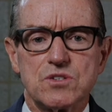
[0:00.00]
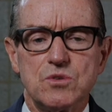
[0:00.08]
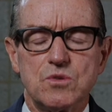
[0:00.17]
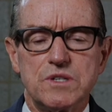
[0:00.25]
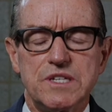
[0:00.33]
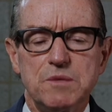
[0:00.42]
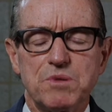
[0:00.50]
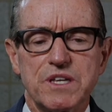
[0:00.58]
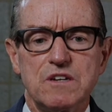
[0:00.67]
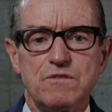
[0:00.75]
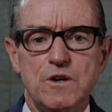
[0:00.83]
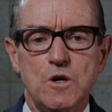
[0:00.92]
who are deeply
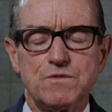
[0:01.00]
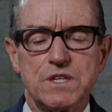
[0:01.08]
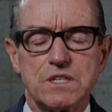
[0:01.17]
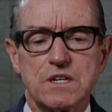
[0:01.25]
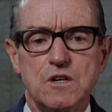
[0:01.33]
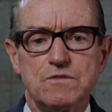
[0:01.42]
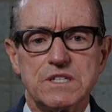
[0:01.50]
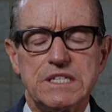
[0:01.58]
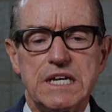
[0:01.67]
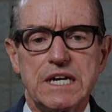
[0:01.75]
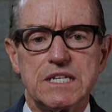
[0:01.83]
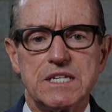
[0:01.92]
involved in
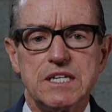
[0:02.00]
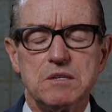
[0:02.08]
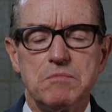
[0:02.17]
COVID-19